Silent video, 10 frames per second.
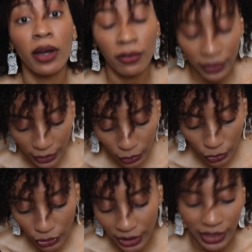of
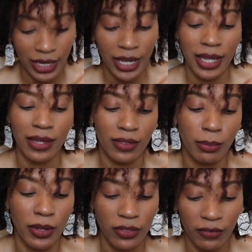energy in the
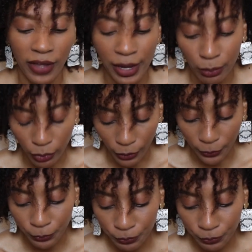month of April.